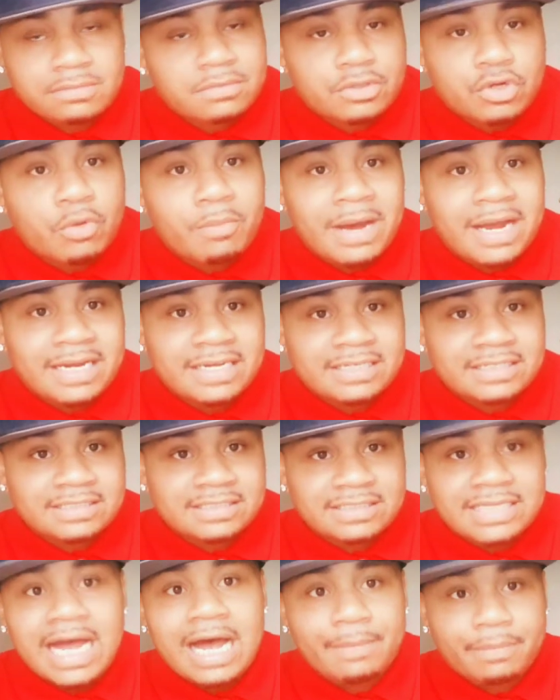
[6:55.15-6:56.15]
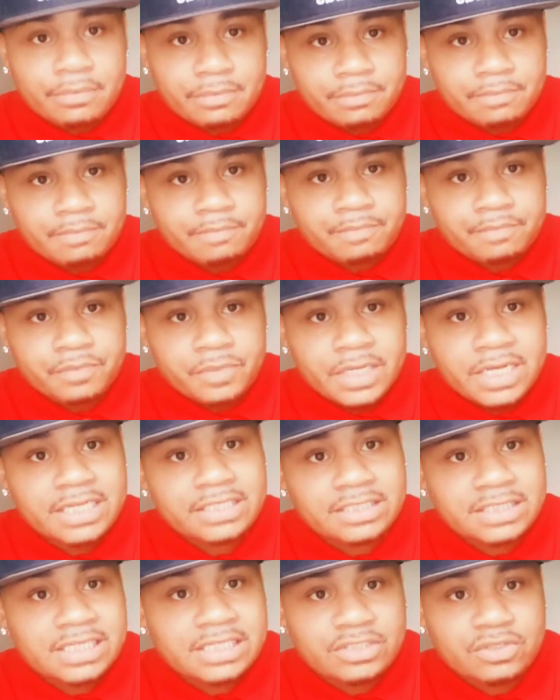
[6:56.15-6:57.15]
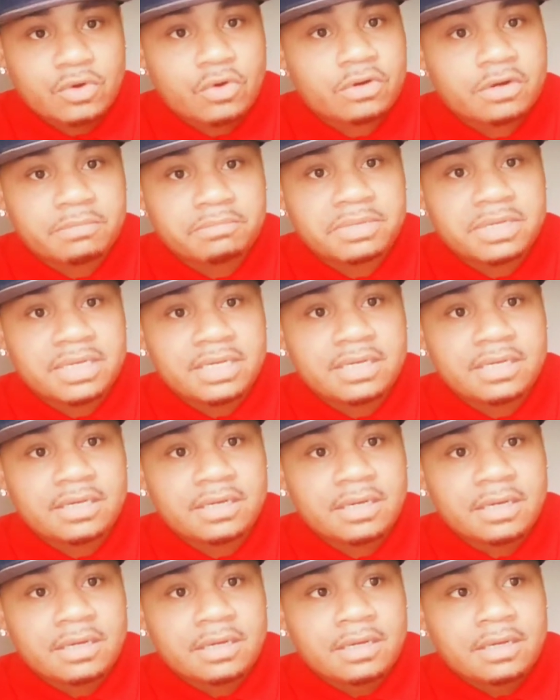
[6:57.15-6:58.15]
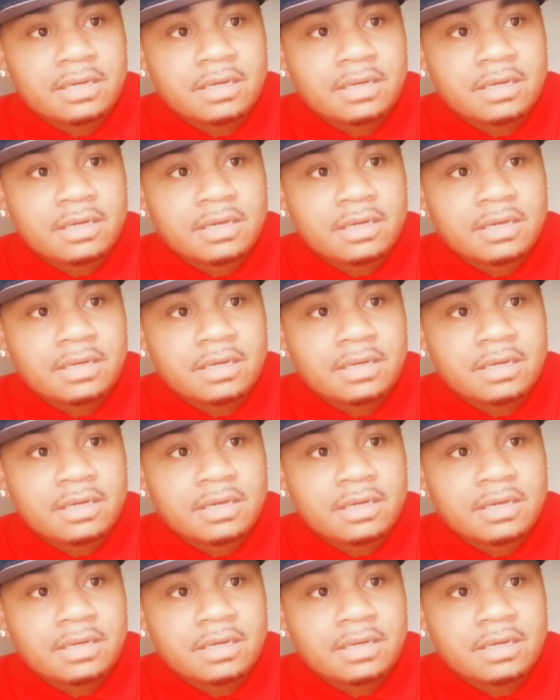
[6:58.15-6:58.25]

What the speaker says: nobody can stop them. It's going to be